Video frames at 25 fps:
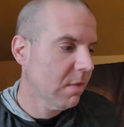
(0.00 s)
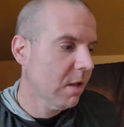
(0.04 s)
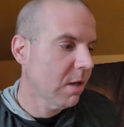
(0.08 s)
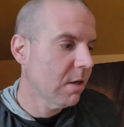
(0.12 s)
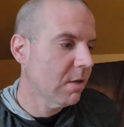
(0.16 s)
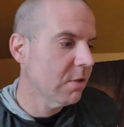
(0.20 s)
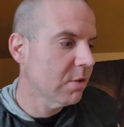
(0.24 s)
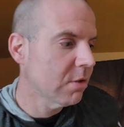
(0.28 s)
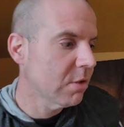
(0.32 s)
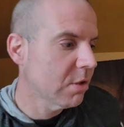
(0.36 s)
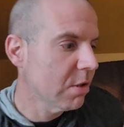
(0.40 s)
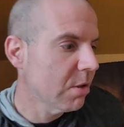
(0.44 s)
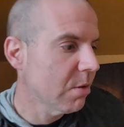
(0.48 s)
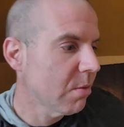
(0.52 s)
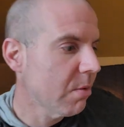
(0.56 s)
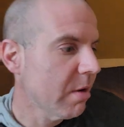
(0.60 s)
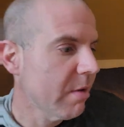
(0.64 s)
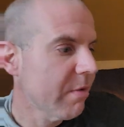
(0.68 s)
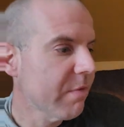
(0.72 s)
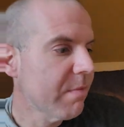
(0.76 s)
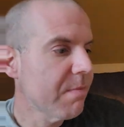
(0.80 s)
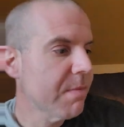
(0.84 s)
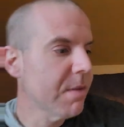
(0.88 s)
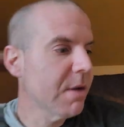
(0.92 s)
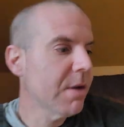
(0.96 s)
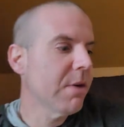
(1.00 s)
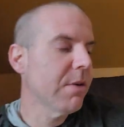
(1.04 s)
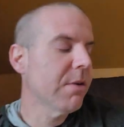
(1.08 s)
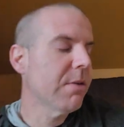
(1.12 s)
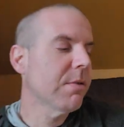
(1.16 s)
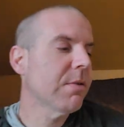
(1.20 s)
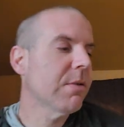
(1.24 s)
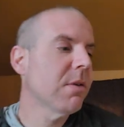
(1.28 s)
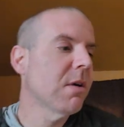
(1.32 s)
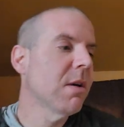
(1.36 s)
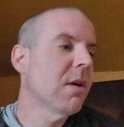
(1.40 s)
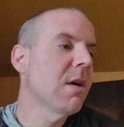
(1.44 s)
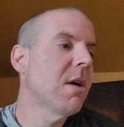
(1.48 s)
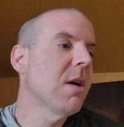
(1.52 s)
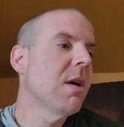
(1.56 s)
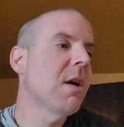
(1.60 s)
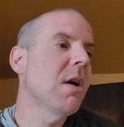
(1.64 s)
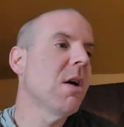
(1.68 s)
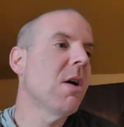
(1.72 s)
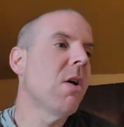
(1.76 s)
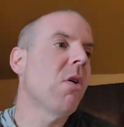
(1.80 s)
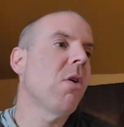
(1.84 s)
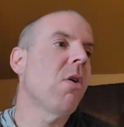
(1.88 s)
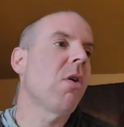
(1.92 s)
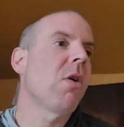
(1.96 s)
energy away from the earth.
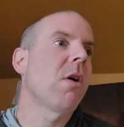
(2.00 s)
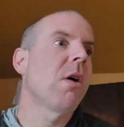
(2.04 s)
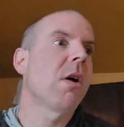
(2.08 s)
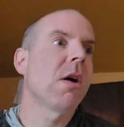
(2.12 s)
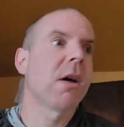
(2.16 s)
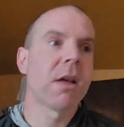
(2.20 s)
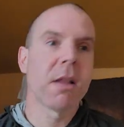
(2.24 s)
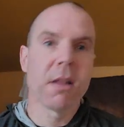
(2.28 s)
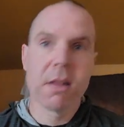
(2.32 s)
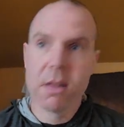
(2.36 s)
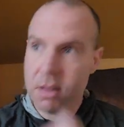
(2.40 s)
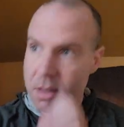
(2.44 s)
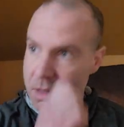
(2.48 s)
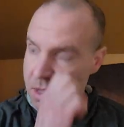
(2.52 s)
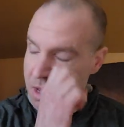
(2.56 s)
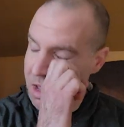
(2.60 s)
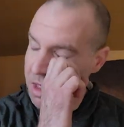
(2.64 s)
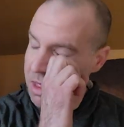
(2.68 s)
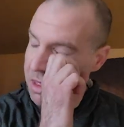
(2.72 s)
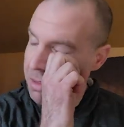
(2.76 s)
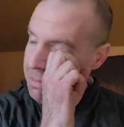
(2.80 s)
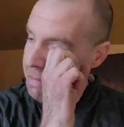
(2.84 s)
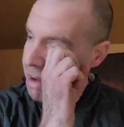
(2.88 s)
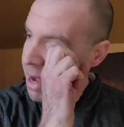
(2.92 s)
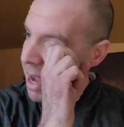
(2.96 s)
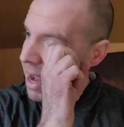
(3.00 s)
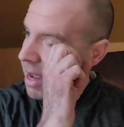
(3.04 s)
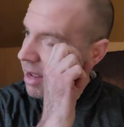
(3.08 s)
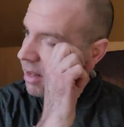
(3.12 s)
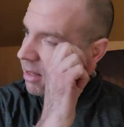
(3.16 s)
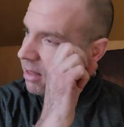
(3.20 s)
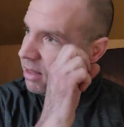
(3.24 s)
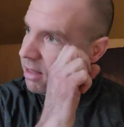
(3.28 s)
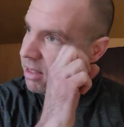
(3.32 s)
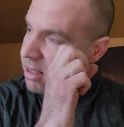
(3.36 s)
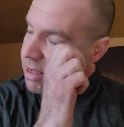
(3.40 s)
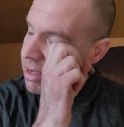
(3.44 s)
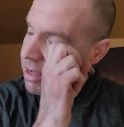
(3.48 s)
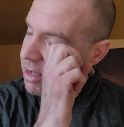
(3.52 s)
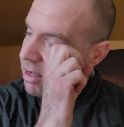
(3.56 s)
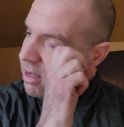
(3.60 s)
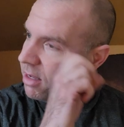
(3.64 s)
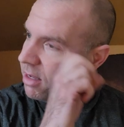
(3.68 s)
Uh, and and the math